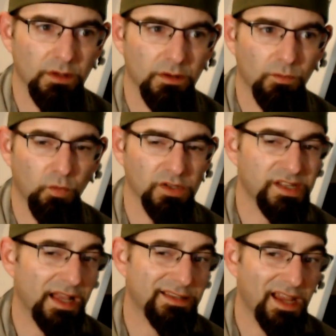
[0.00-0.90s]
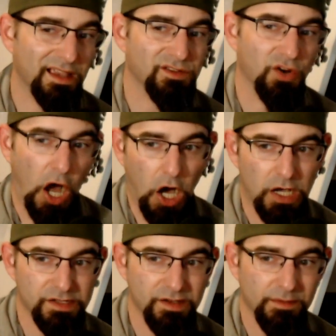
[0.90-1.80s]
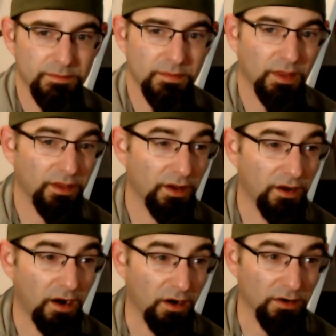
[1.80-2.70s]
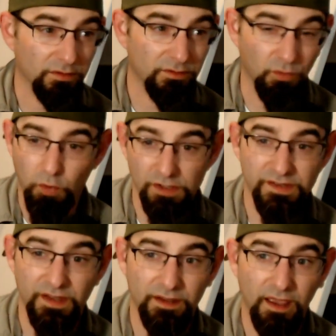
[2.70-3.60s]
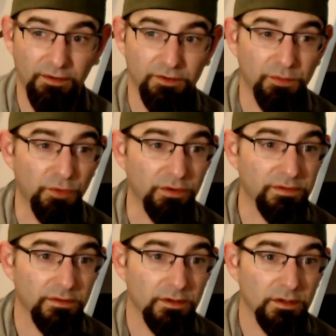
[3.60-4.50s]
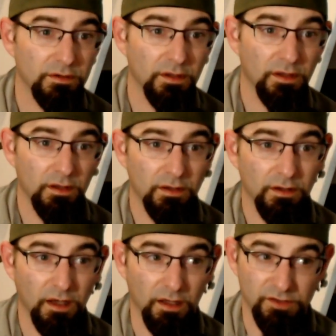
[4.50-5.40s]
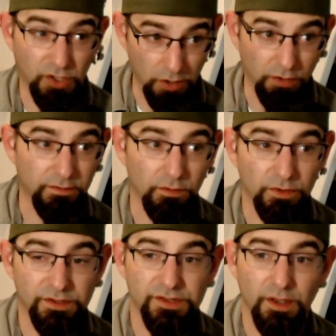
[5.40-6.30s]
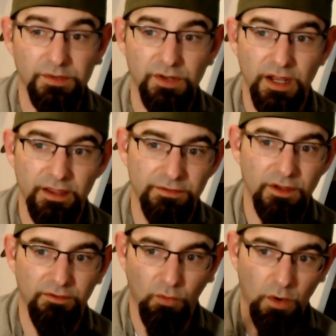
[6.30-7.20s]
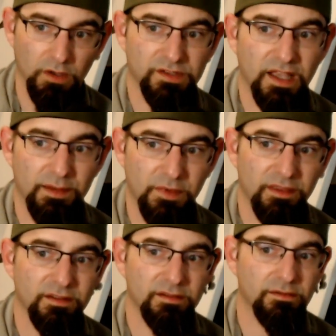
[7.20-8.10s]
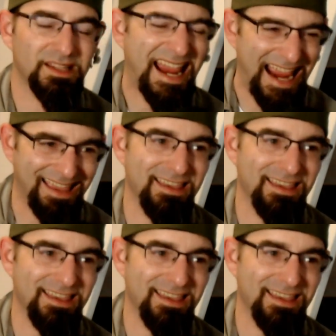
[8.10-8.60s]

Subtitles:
Wallstad tanks are awesome. They are the worst thing ever to move. Start over with your substrate if you have a Wallstad method tank.